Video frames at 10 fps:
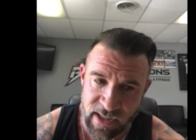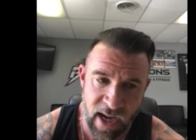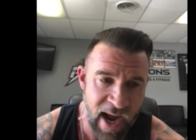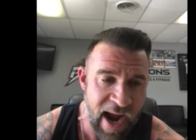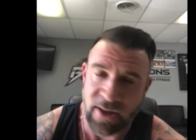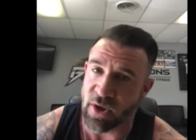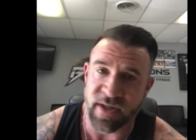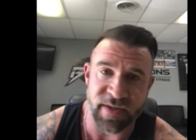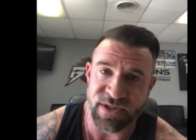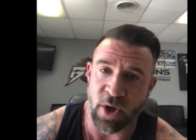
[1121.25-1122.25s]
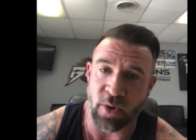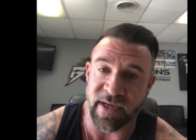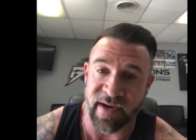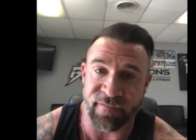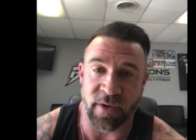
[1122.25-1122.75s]
I looked at this
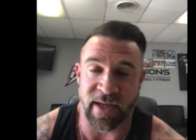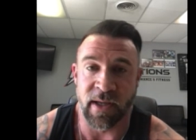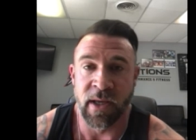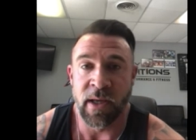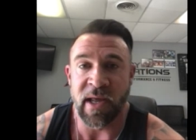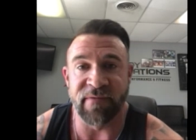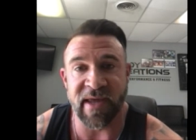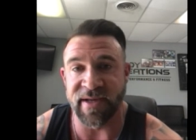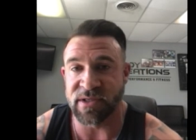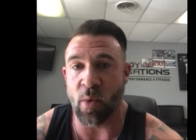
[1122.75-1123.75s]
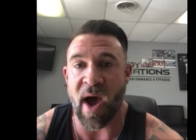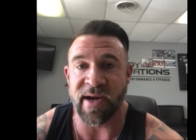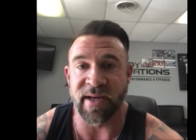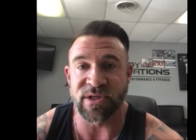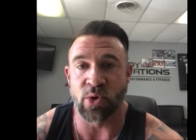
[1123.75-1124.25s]
totally differently. If a kid
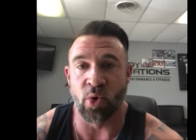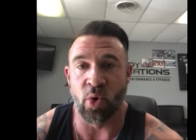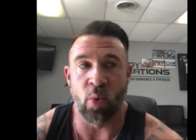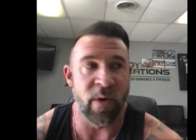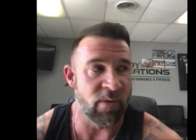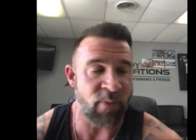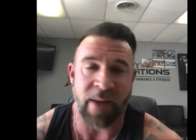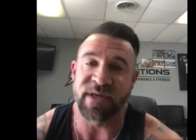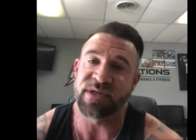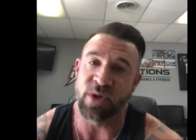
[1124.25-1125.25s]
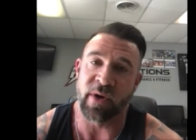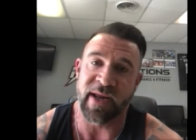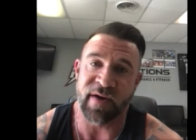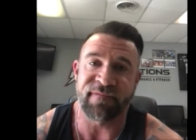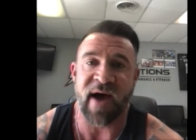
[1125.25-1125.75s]
squatted at school, we were probably still going
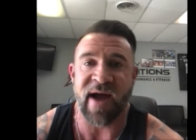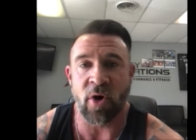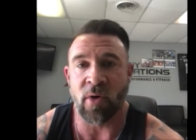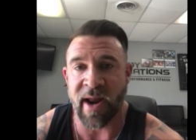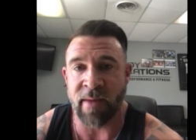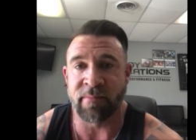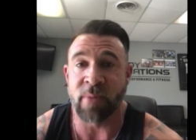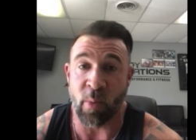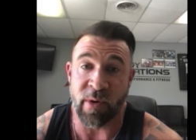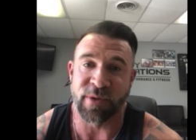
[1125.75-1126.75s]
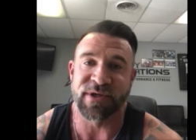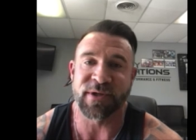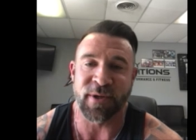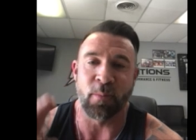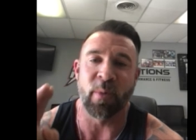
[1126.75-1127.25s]
to hit a 5RM, but we were going
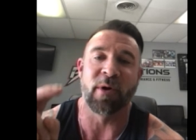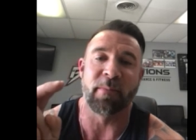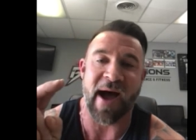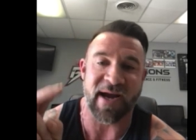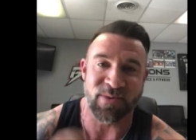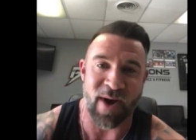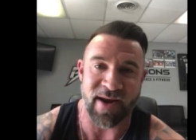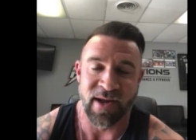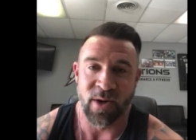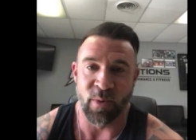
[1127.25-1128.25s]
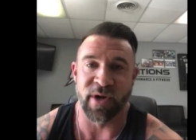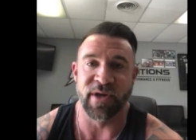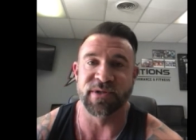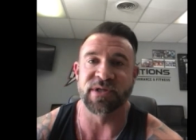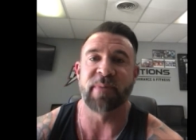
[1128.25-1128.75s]
to box squat. We were going to
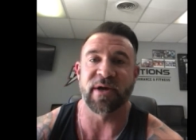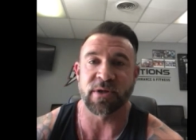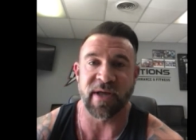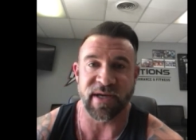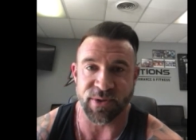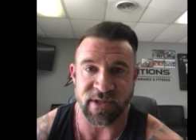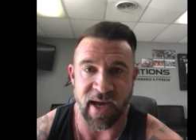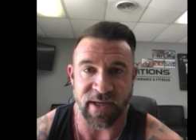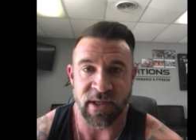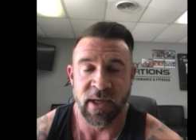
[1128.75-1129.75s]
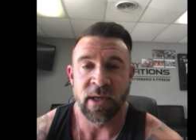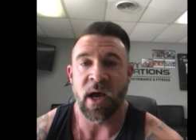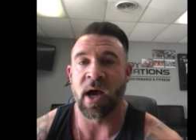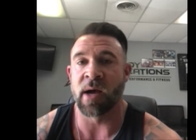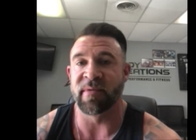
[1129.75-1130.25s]
use a special exercise.
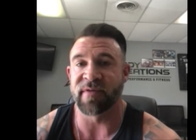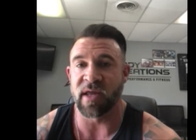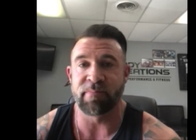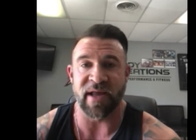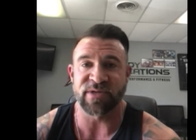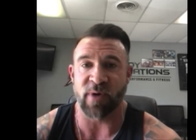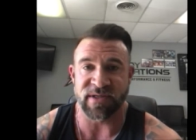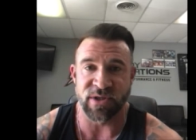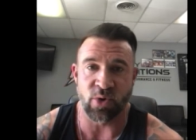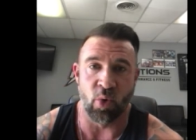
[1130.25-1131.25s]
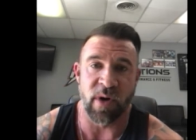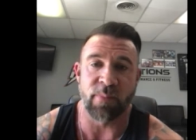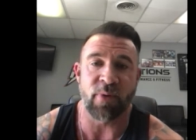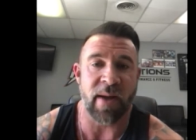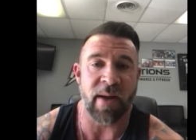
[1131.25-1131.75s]
If a kid bench pressed at school, we were
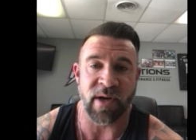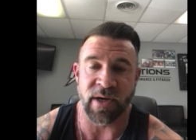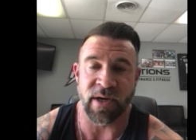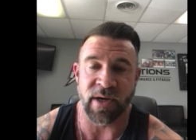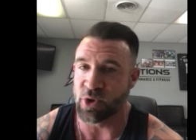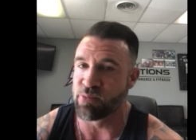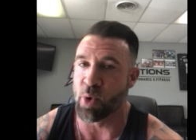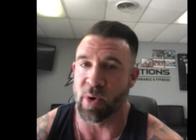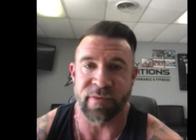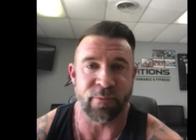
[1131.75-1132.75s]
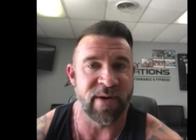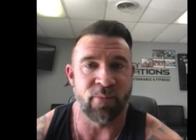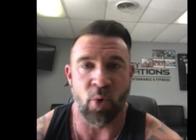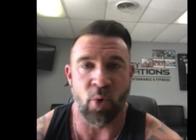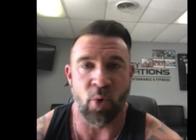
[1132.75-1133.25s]
probably going to go 2 board, 3
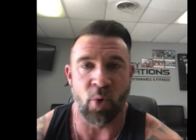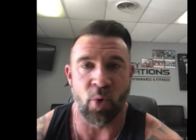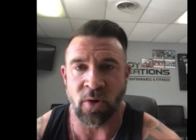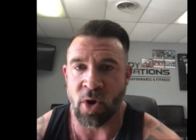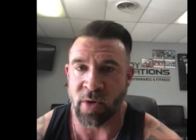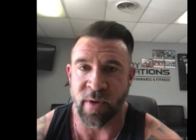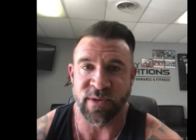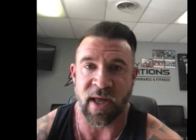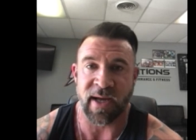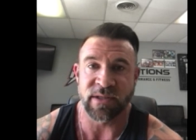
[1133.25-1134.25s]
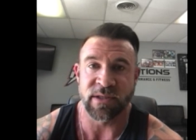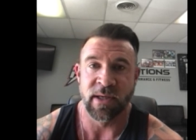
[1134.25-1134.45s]
board, something along those lines.